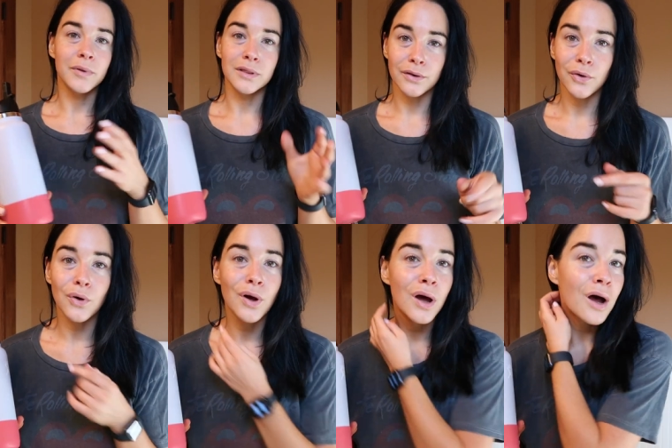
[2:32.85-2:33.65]
I'm a
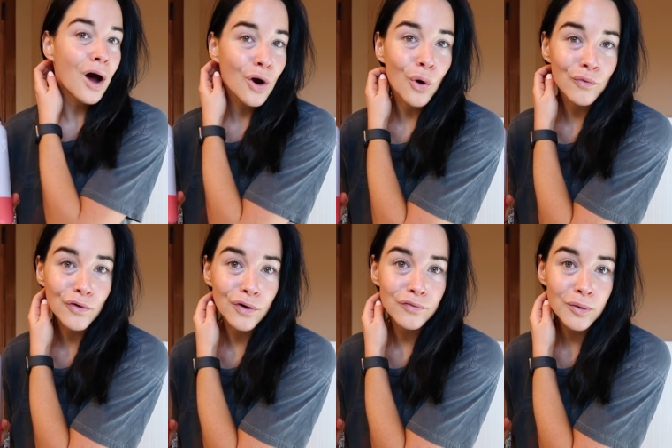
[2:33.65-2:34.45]
little
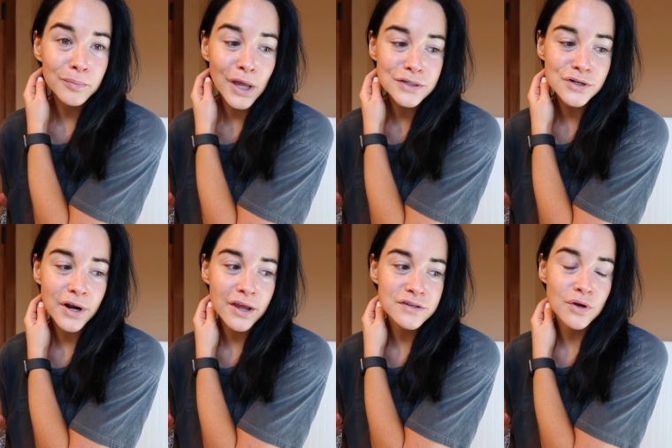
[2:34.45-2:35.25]
hungover from
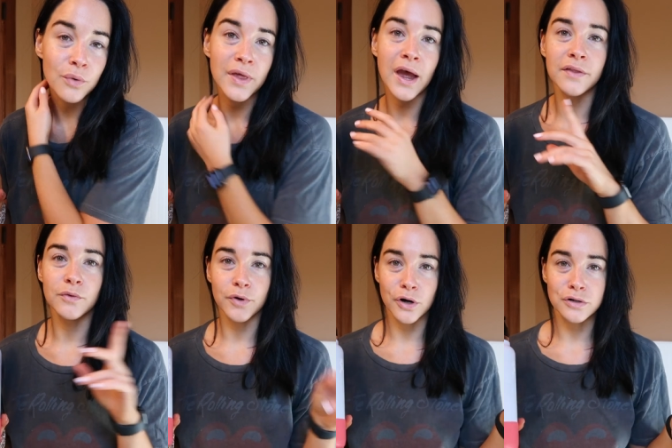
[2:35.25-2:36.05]
yesterday. So they had
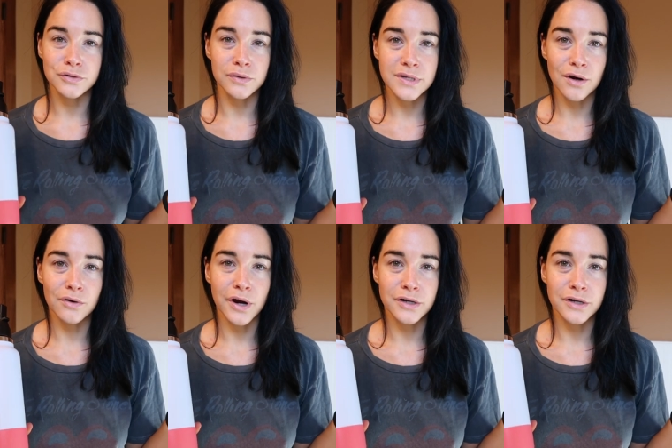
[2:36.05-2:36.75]
the rehearsal dinner